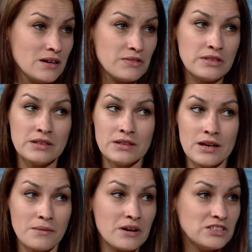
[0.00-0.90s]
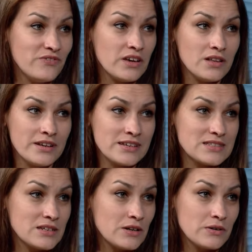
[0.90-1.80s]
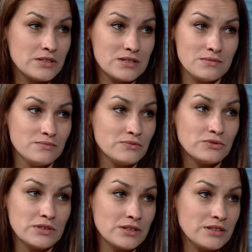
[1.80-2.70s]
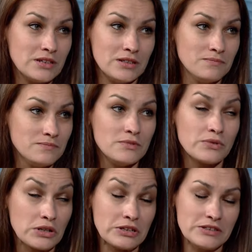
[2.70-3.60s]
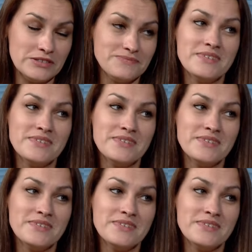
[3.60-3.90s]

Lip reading: Not much filling, so it's really, really good.